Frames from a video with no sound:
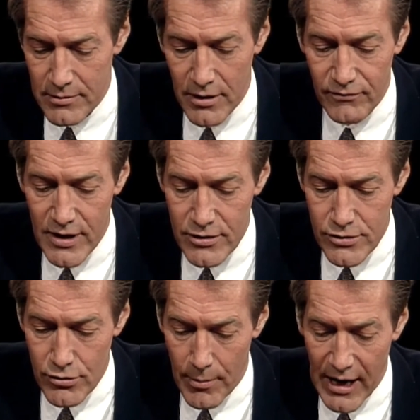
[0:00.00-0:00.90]
that
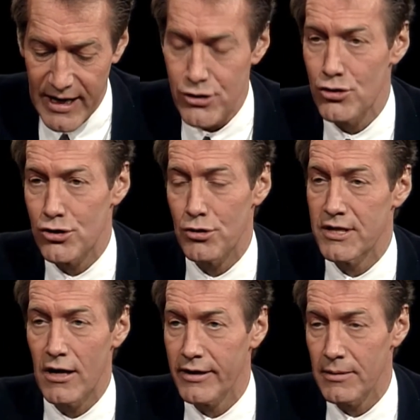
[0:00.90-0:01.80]
convinced you? I mean, I guess you saw
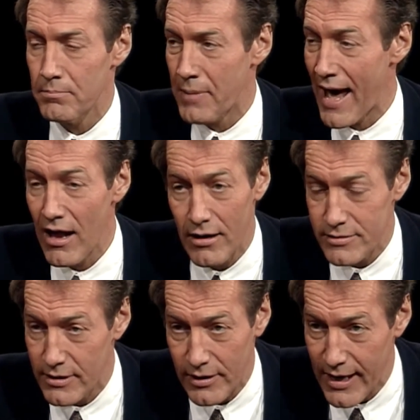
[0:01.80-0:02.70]
Delicate
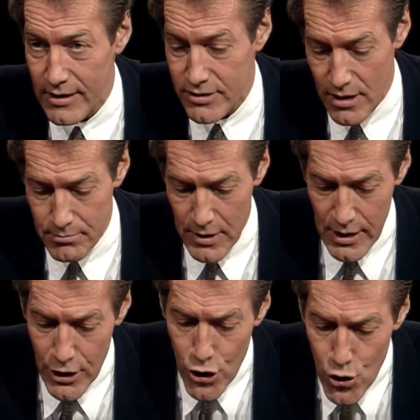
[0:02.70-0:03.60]
Balance, and it had some
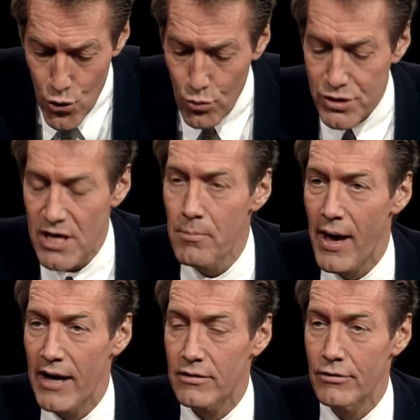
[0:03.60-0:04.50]
huge
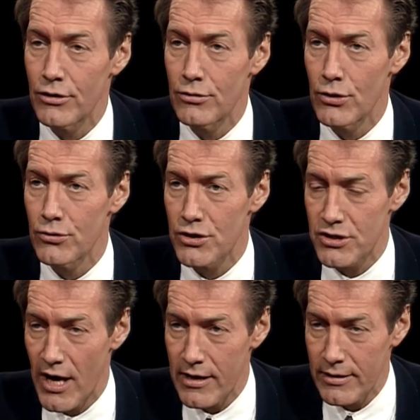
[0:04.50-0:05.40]
impact on you. Dude. You
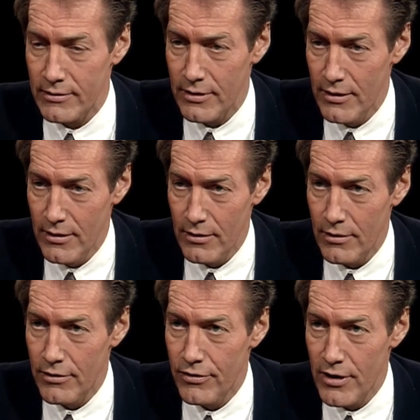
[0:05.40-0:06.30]
decided that
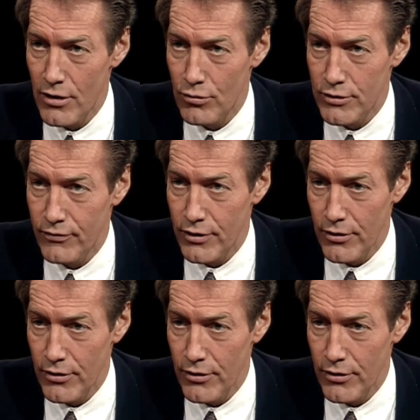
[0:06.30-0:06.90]
the theater was for